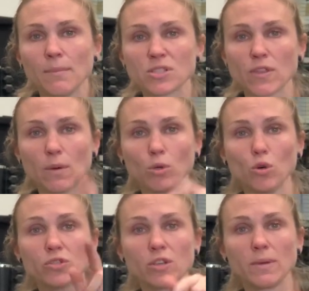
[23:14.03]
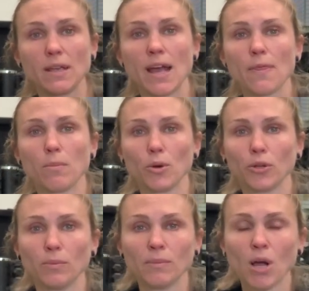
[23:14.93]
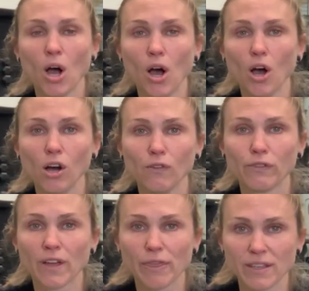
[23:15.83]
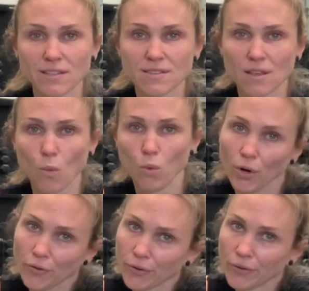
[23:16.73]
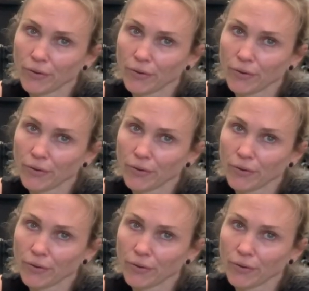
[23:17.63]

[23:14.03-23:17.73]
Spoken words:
So that will also be at the bottom of this WOD.